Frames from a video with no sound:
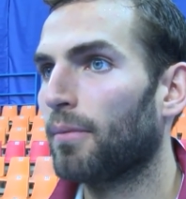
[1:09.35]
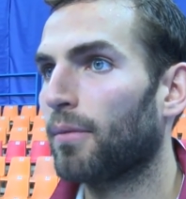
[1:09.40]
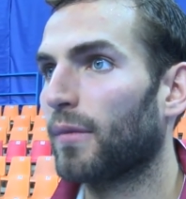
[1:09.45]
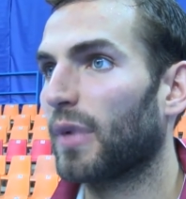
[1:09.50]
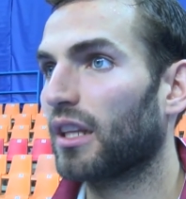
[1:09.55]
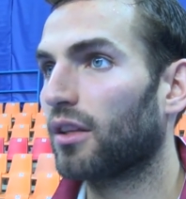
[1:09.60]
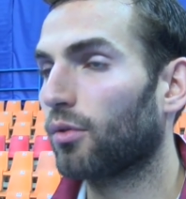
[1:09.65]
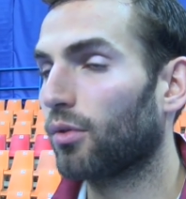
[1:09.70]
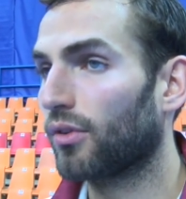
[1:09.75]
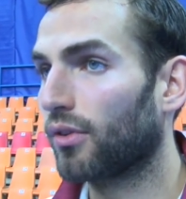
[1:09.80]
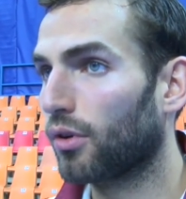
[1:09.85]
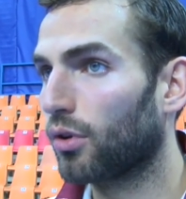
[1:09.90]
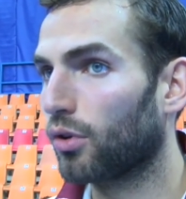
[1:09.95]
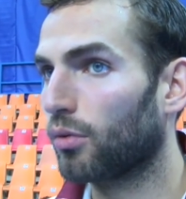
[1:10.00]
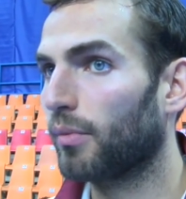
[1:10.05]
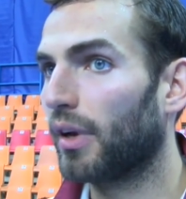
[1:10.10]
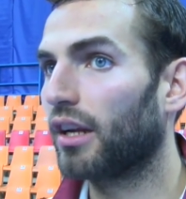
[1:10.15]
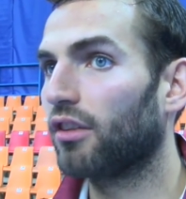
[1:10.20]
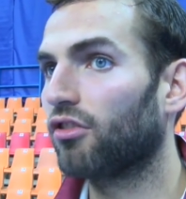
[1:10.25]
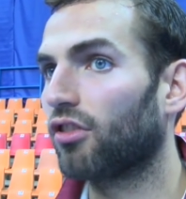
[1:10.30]
But it was a good
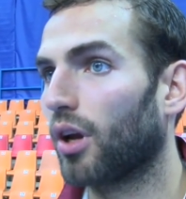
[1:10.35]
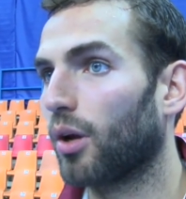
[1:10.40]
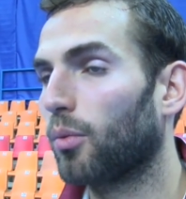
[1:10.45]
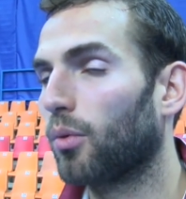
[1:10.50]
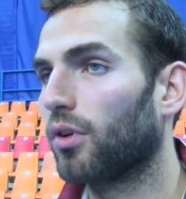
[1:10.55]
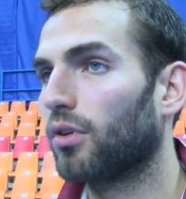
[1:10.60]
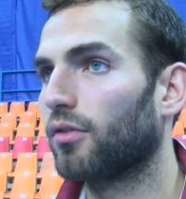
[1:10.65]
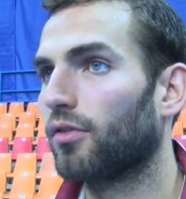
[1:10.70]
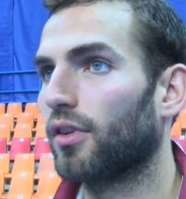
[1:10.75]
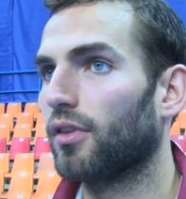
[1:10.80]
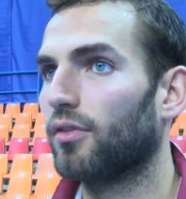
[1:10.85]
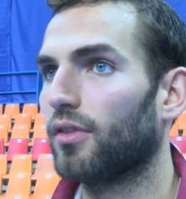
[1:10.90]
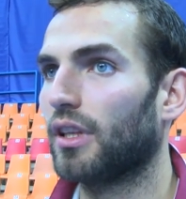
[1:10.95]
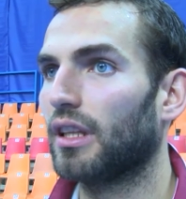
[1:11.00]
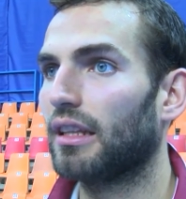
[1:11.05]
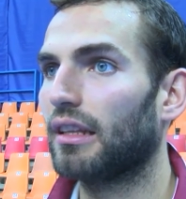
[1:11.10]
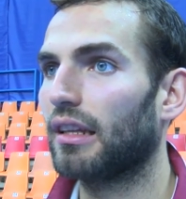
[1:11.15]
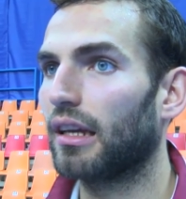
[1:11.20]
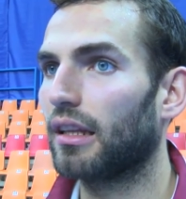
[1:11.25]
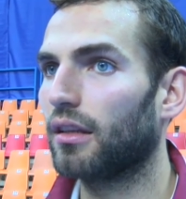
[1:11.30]
match. I won
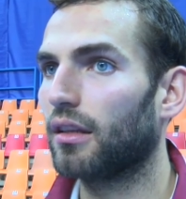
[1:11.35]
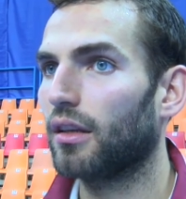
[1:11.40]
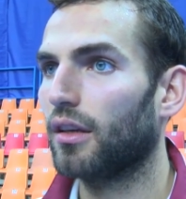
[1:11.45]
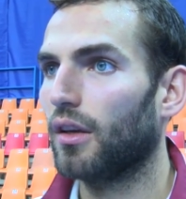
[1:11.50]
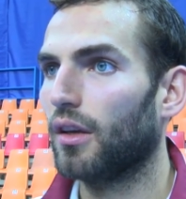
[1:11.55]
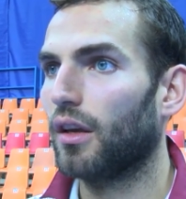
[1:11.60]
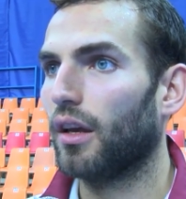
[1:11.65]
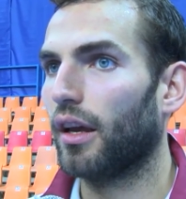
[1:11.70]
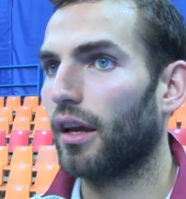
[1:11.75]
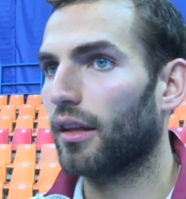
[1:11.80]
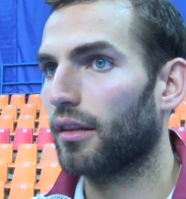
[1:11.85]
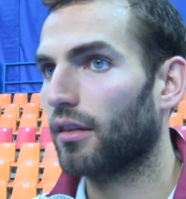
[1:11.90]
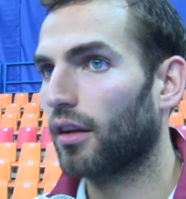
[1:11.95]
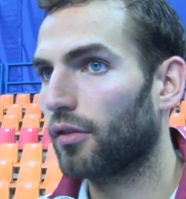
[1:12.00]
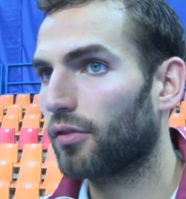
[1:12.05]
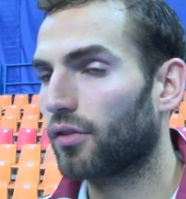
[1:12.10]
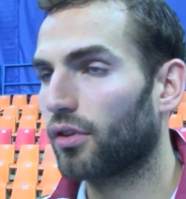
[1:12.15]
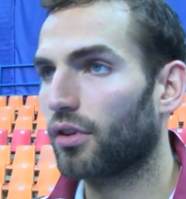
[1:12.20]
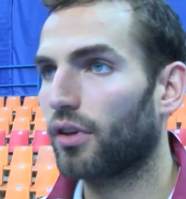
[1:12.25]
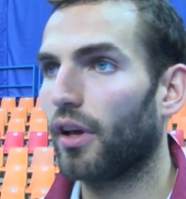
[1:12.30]
15-10, and
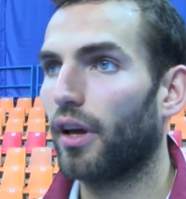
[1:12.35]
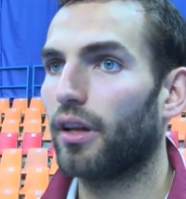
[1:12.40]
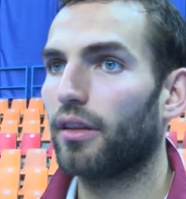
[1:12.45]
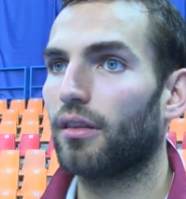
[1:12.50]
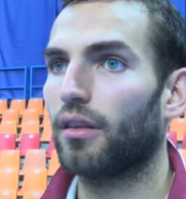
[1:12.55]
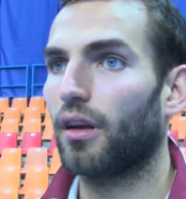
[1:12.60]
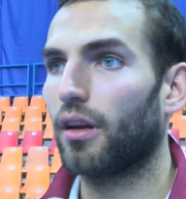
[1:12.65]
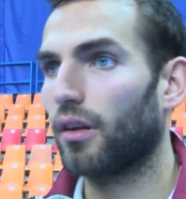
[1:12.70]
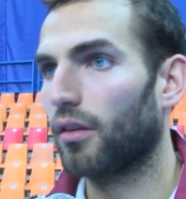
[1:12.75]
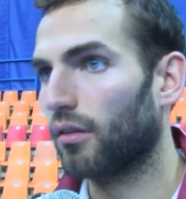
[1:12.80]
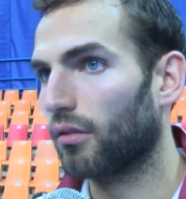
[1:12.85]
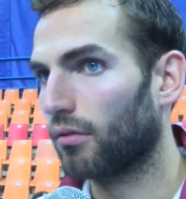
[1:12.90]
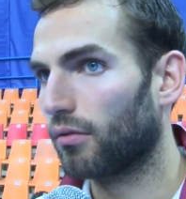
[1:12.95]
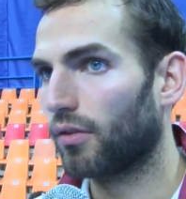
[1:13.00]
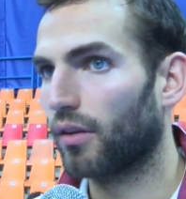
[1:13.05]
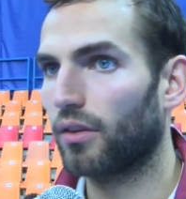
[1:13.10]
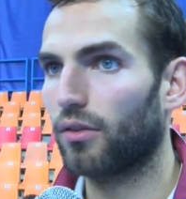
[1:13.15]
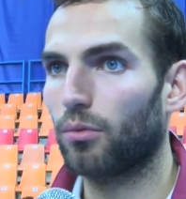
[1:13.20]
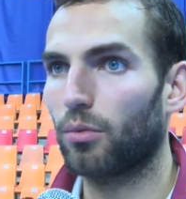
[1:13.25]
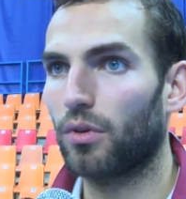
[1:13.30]
after that I
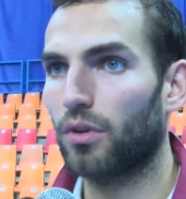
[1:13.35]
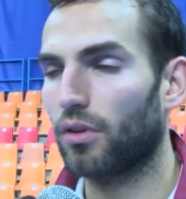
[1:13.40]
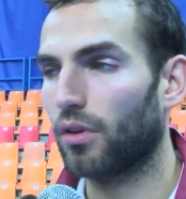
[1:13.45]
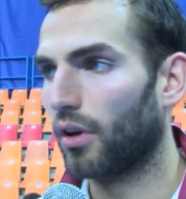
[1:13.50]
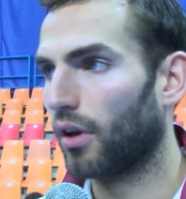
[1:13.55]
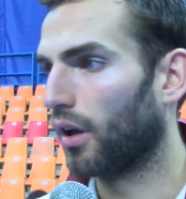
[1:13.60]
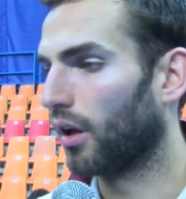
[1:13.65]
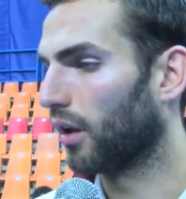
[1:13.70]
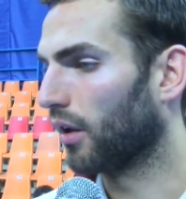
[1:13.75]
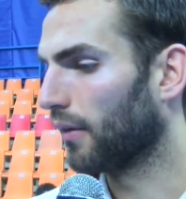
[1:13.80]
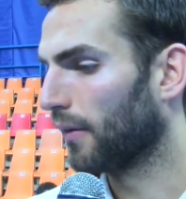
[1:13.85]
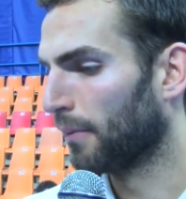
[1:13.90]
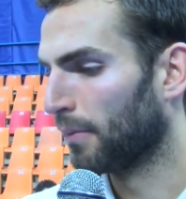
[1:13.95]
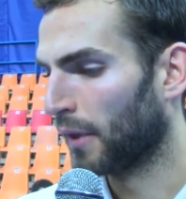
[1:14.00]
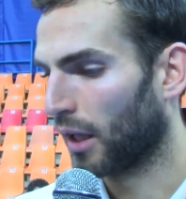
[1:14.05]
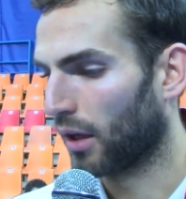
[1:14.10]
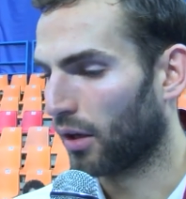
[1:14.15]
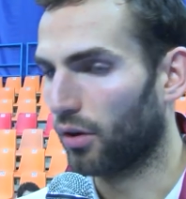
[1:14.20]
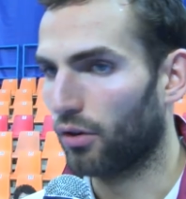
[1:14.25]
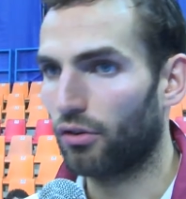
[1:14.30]
fenced with uh,
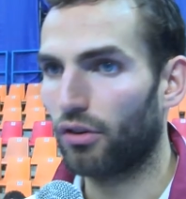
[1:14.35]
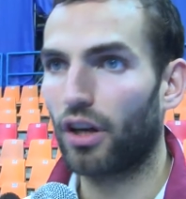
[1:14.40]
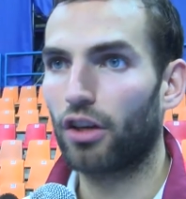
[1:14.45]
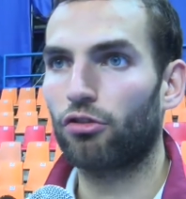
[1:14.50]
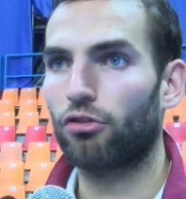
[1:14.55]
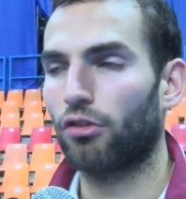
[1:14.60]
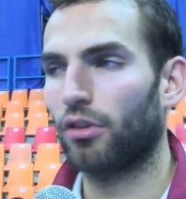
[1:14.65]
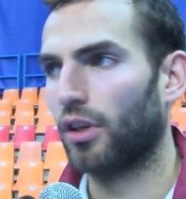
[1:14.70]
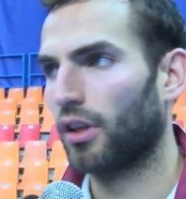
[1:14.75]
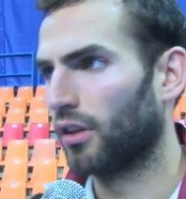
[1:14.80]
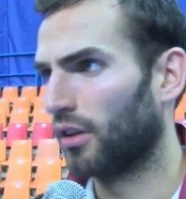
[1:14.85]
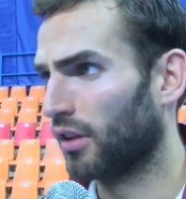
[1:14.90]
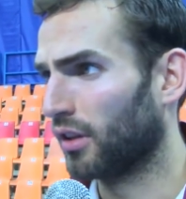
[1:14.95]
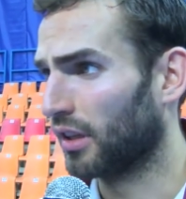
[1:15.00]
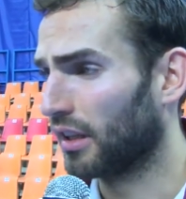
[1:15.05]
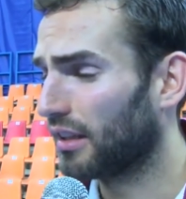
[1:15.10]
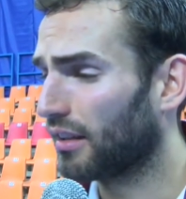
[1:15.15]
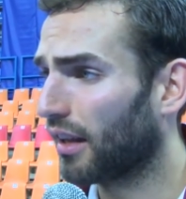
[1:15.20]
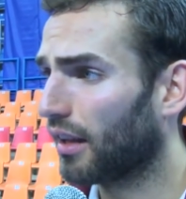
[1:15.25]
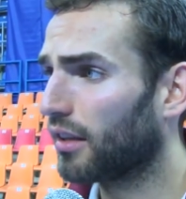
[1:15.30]
a Russian and an
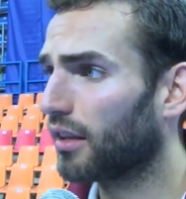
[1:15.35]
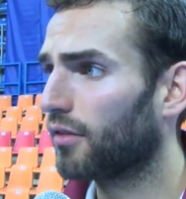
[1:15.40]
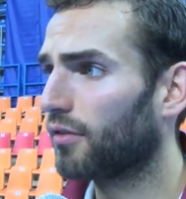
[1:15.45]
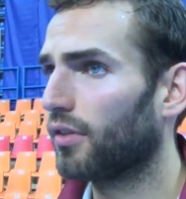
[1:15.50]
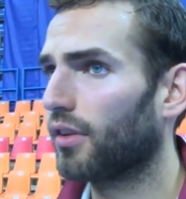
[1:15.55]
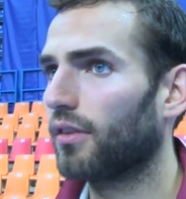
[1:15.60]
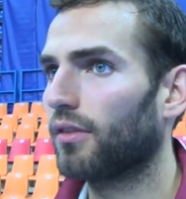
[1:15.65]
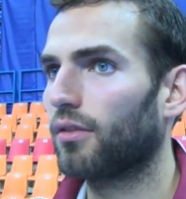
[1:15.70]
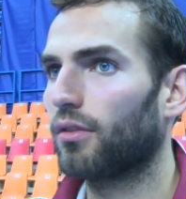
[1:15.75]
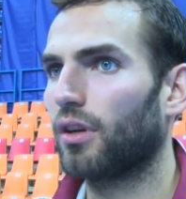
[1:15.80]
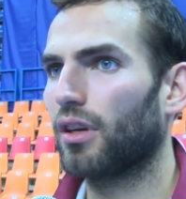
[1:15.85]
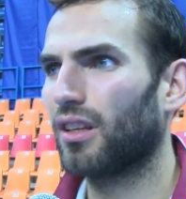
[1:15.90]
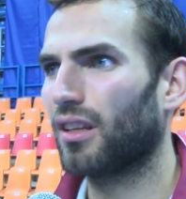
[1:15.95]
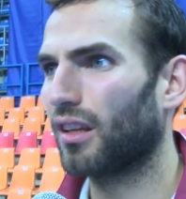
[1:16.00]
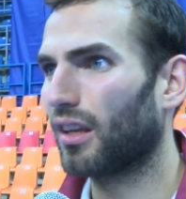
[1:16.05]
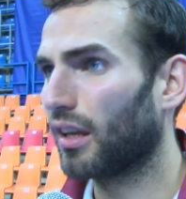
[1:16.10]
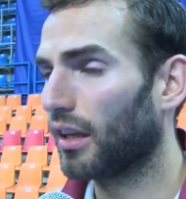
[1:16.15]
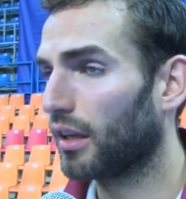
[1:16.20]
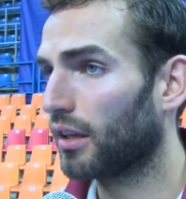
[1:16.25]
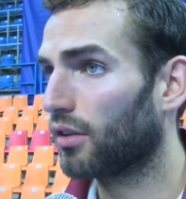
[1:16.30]
Italian fencer, and
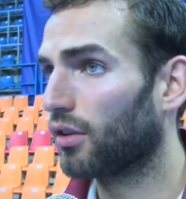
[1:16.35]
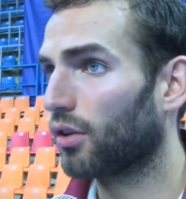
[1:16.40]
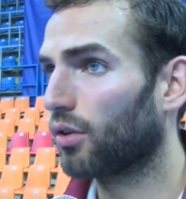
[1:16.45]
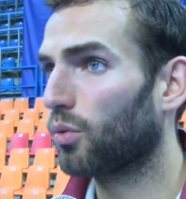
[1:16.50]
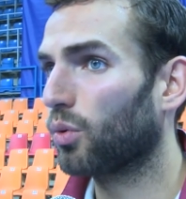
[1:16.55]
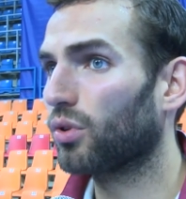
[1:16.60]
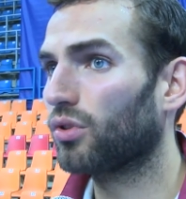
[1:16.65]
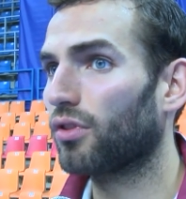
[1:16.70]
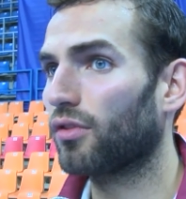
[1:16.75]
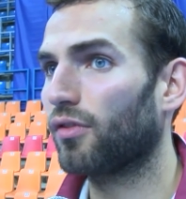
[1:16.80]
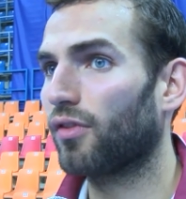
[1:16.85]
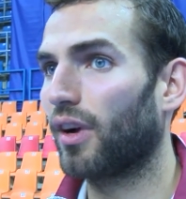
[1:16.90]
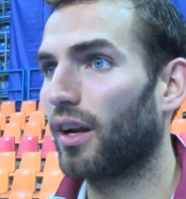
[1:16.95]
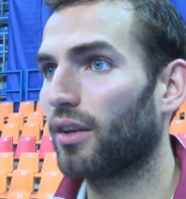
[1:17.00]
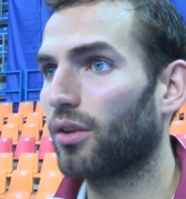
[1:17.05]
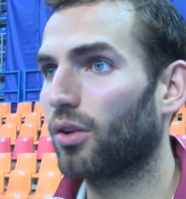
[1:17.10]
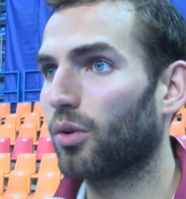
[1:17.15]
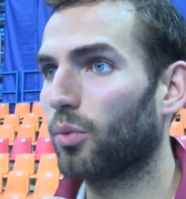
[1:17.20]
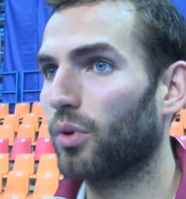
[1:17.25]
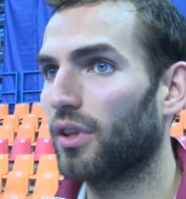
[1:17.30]
in the
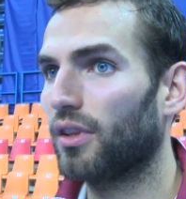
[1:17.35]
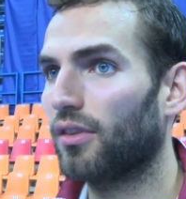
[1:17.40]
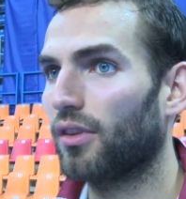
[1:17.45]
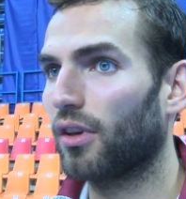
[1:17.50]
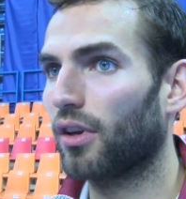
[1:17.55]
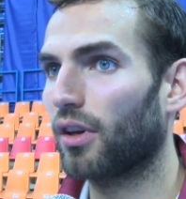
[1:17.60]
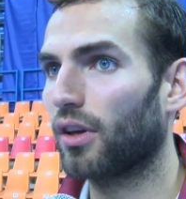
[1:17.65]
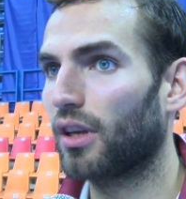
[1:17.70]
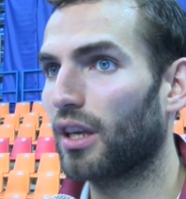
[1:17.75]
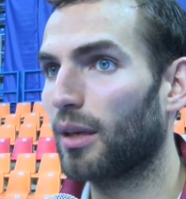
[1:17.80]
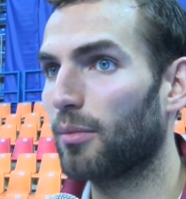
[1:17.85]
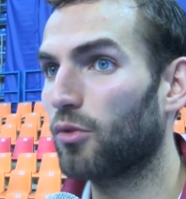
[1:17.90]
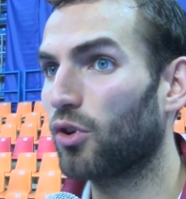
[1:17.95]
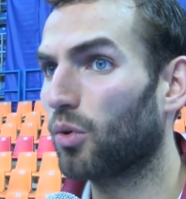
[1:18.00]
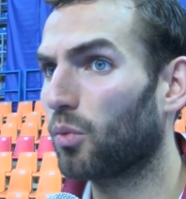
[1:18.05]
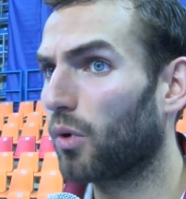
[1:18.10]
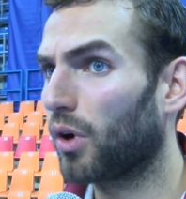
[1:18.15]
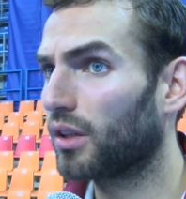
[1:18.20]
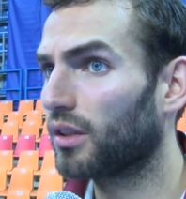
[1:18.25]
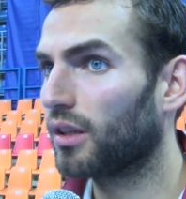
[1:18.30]
quarterfinal with uh, Kim
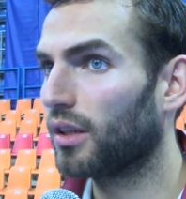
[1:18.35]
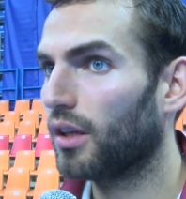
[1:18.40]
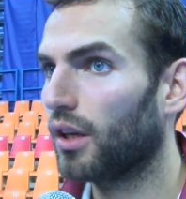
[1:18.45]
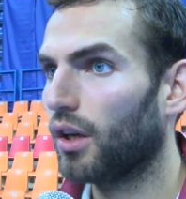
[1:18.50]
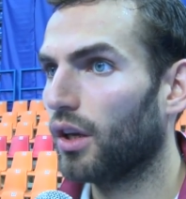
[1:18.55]
Young Won,